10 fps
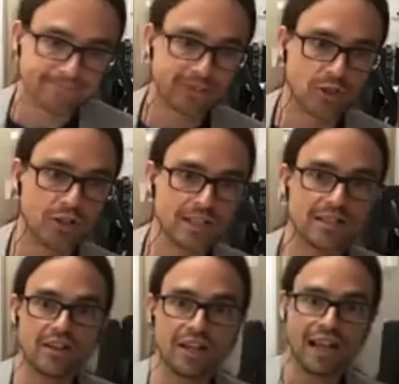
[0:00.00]
You can
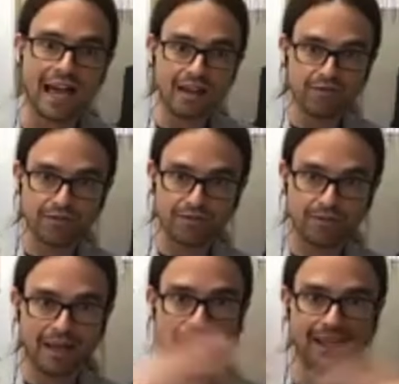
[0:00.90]
study life
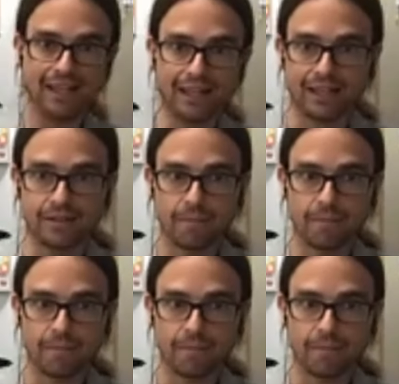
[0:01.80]
by killing it.